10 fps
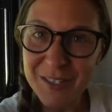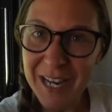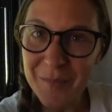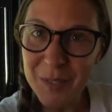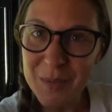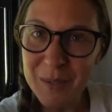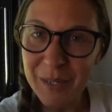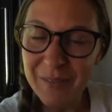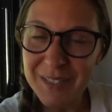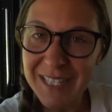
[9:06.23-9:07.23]
Time once we
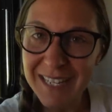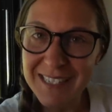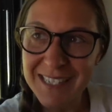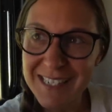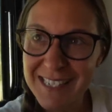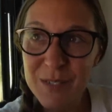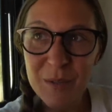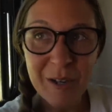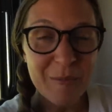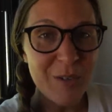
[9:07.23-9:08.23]
arrive in Texas.
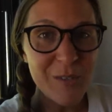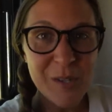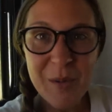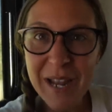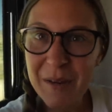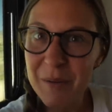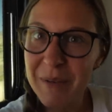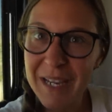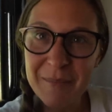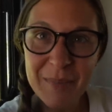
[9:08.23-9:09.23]
We're moving quick, we're making